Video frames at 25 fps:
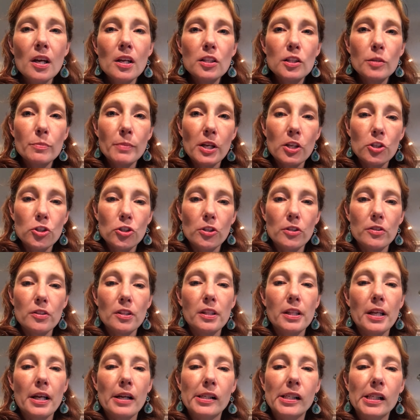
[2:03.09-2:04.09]
to make sure
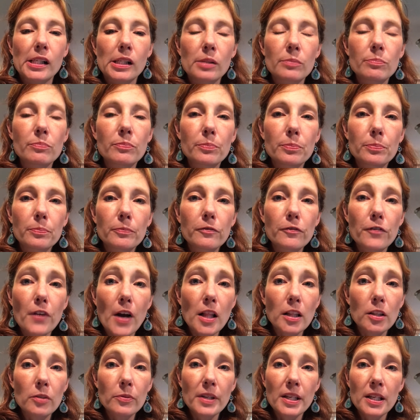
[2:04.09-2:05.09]
that they are
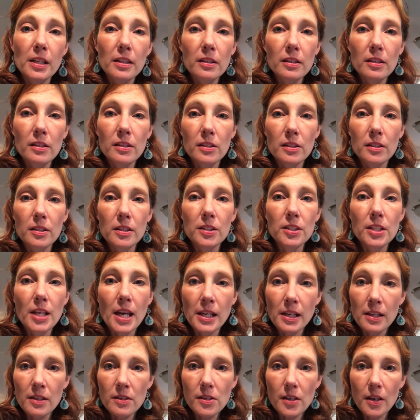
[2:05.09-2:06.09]
following the
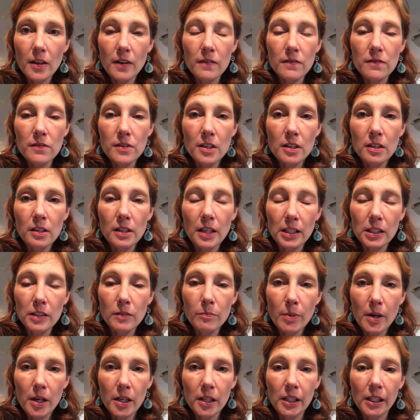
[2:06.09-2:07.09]
tenets of the
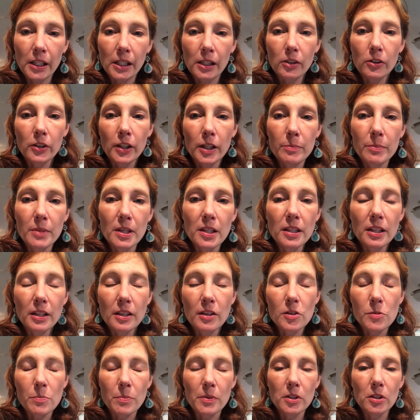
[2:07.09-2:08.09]
collective bargaining agreement that
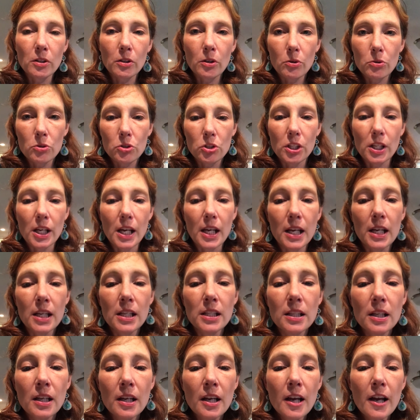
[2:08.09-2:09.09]
has been
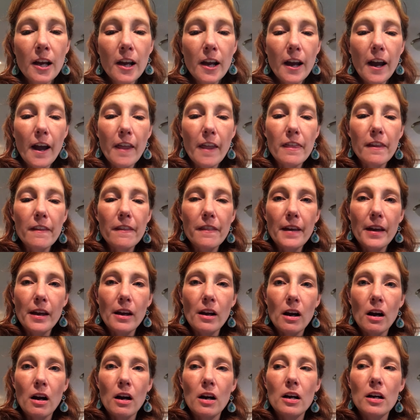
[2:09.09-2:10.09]
negotiated and that they
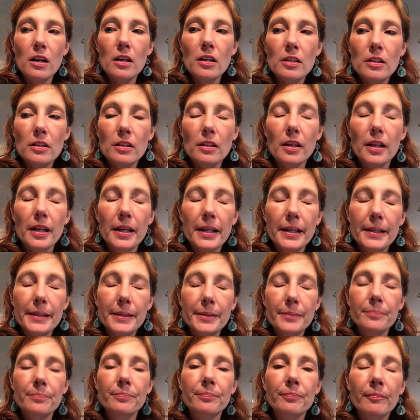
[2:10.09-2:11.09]
are
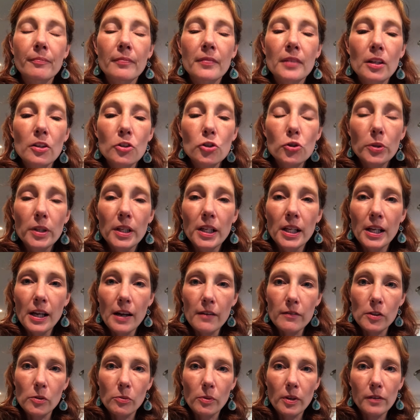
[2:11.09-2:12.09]
treating
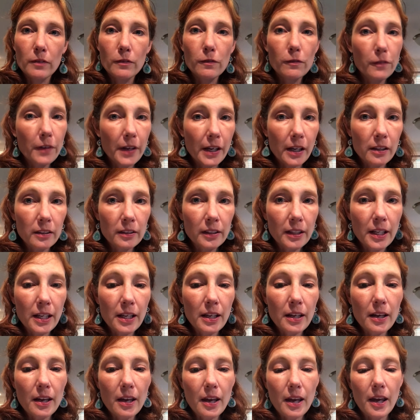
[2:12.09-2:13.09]
everyone
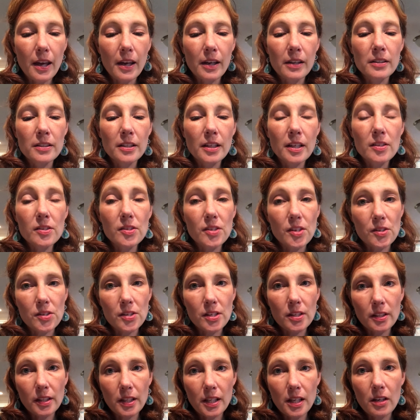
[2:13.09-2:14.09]
fairly and
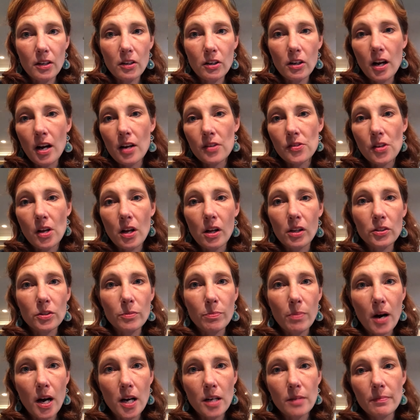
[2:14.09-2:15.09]
consistently across all
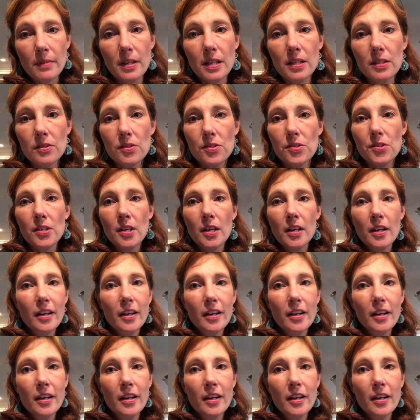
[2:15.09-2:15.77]
departments.